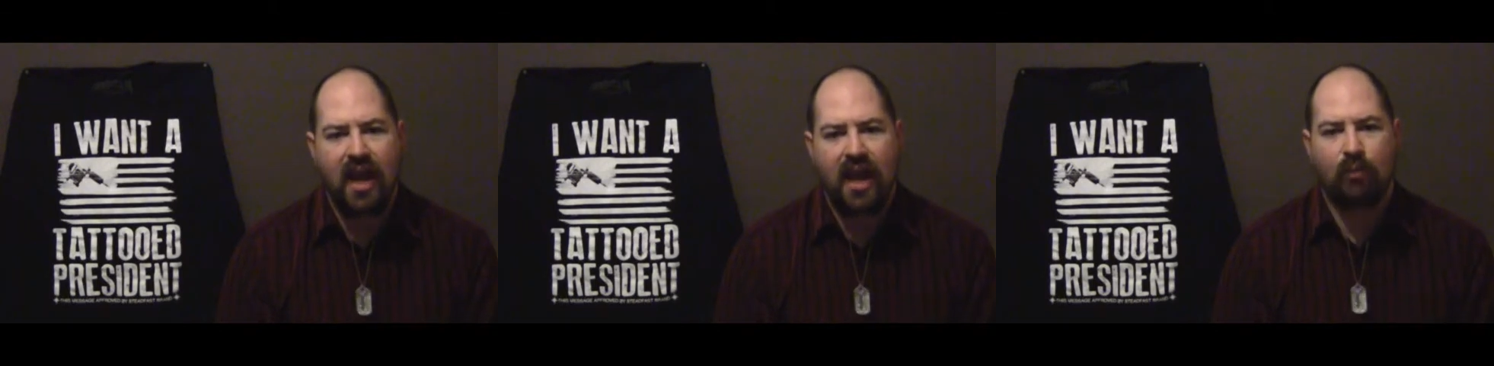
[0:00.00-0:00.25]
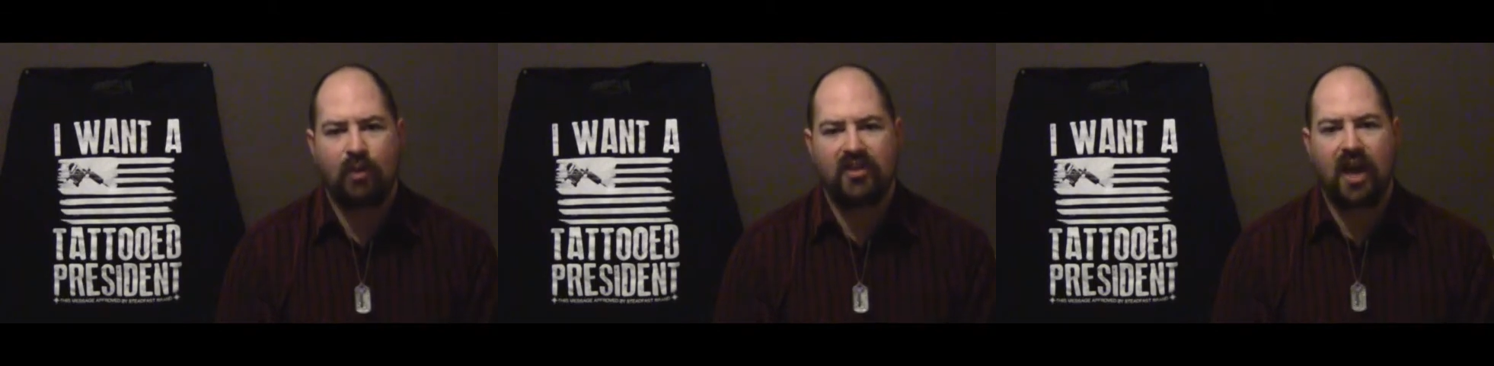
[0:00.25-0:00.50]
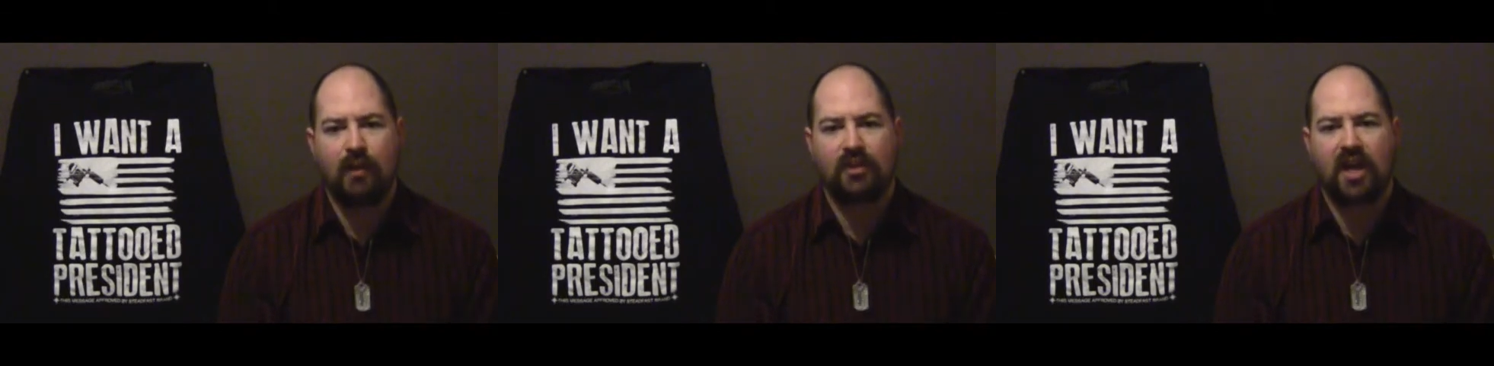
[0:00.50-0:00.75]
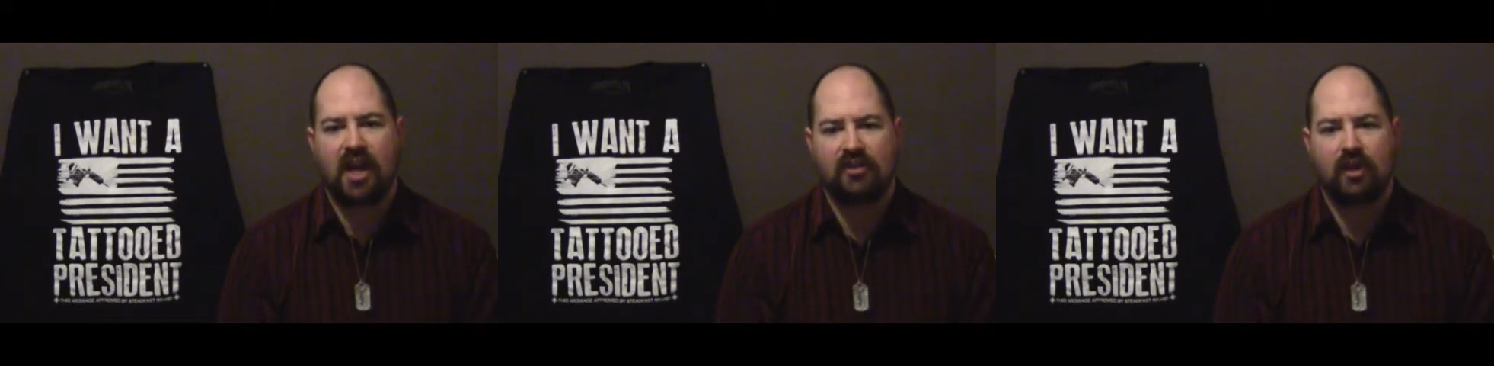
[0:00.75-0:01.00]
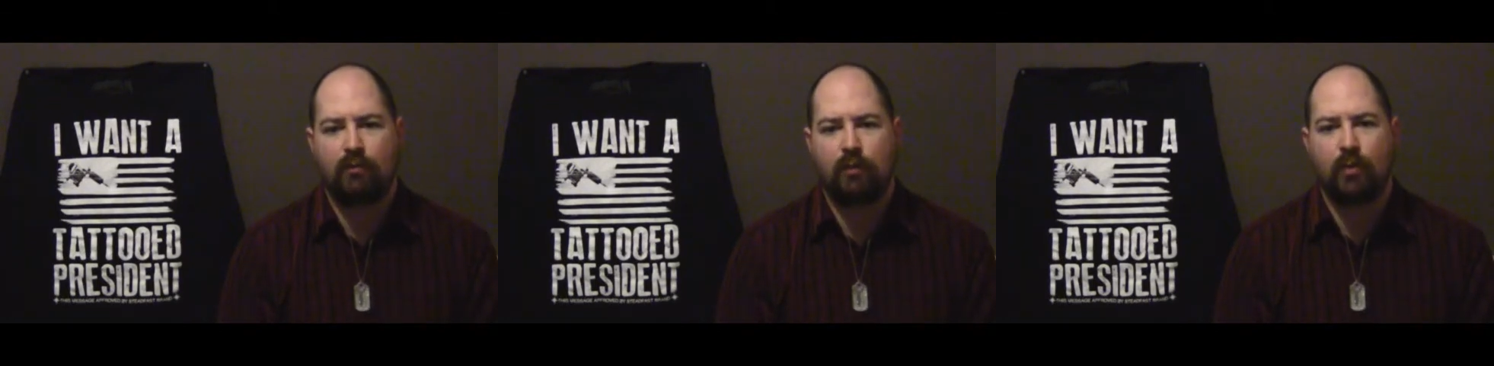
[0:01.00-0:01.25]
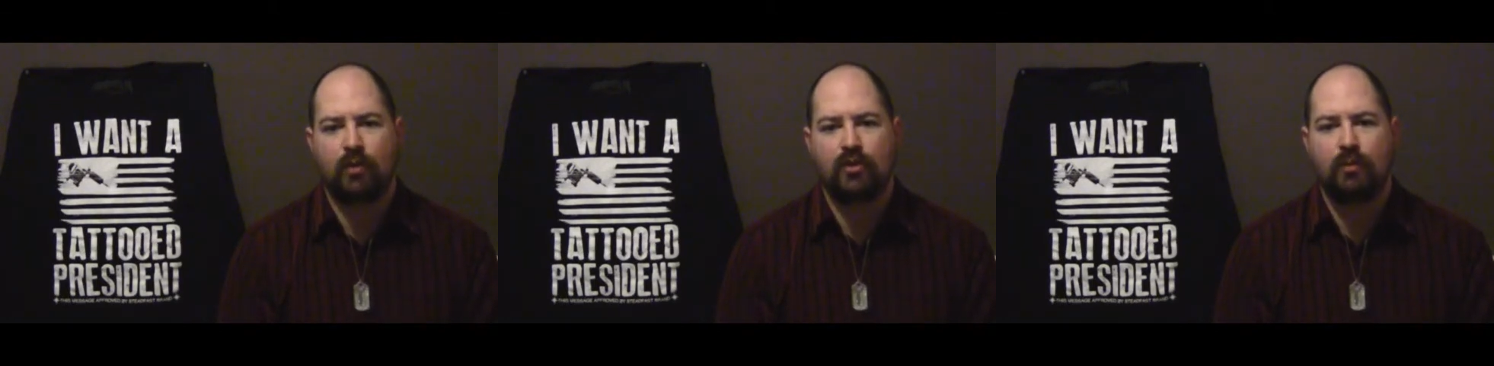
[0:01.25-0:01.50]
And when times got tough,
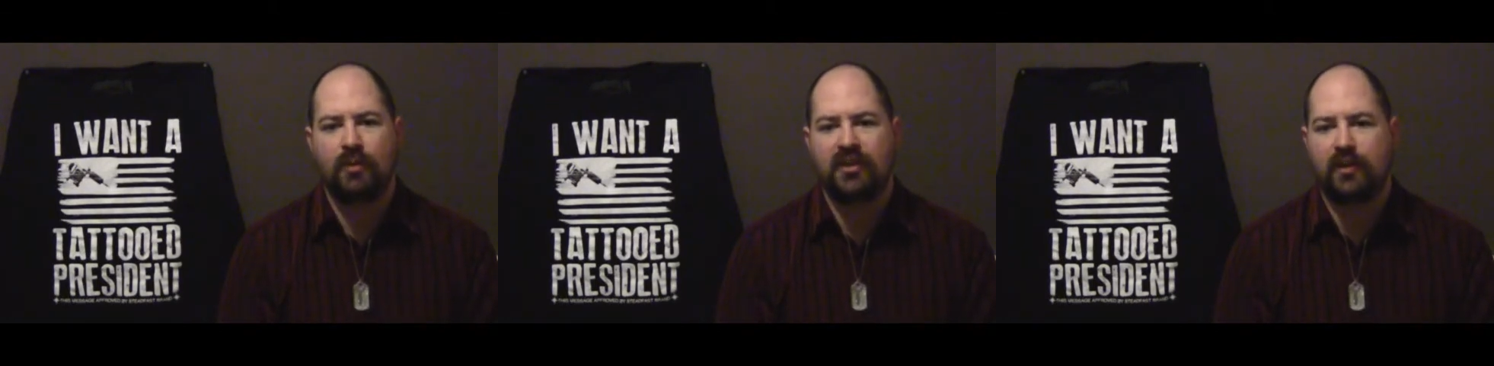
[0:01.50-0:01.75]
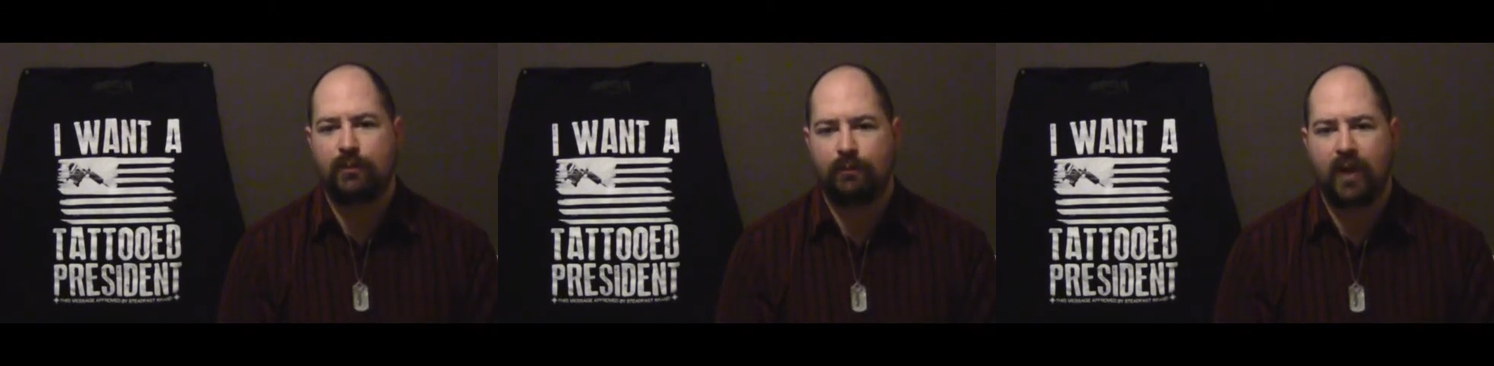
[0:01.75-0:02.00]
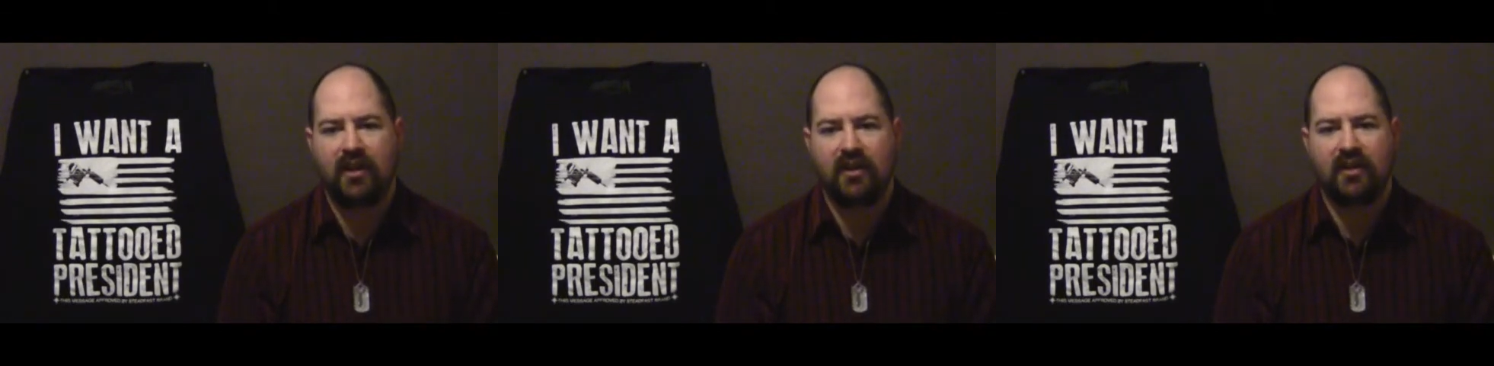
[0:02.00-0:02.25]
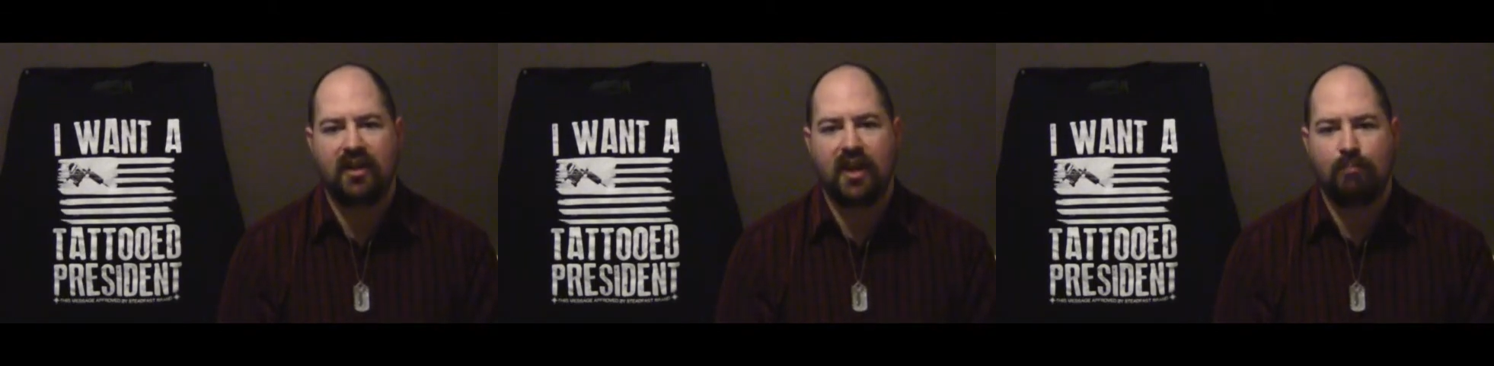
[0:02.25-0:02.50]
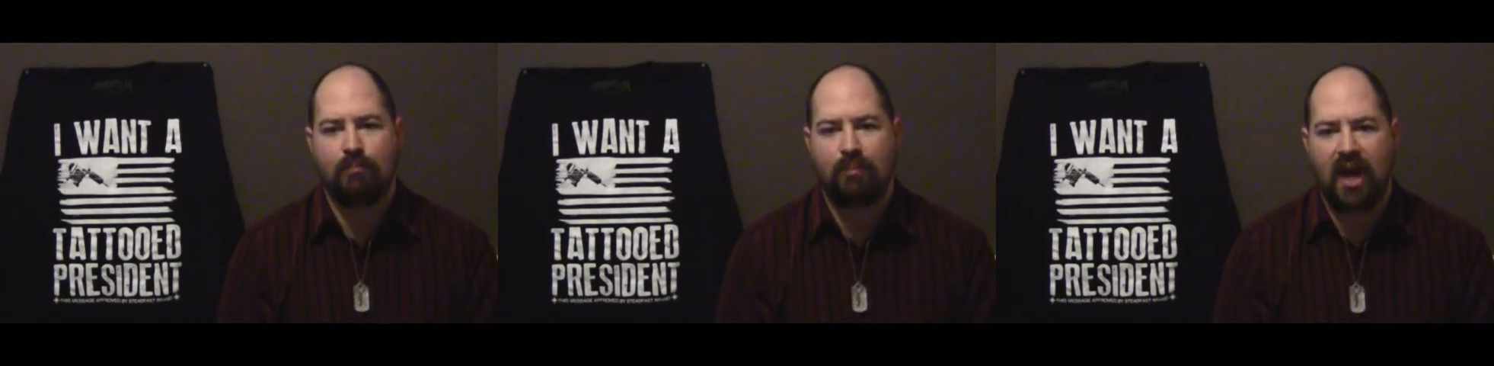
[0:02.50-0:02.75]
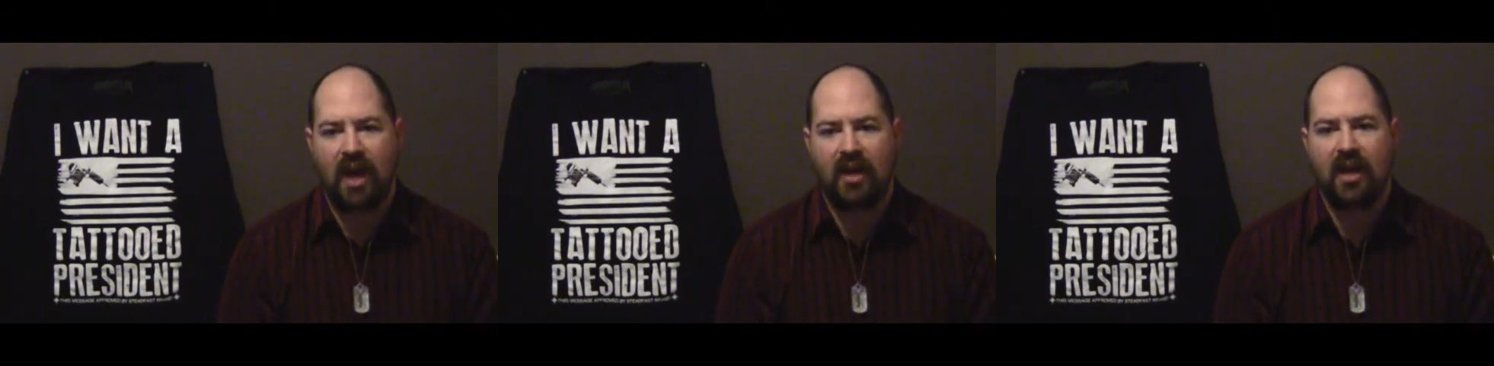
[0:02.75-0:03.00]
we were too busy fighting to get
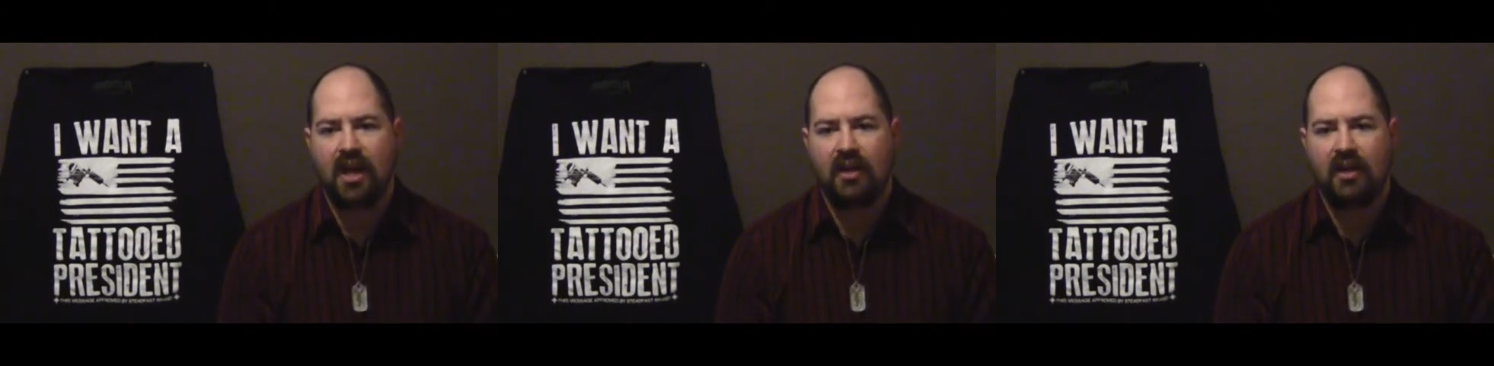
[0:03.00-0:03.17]
by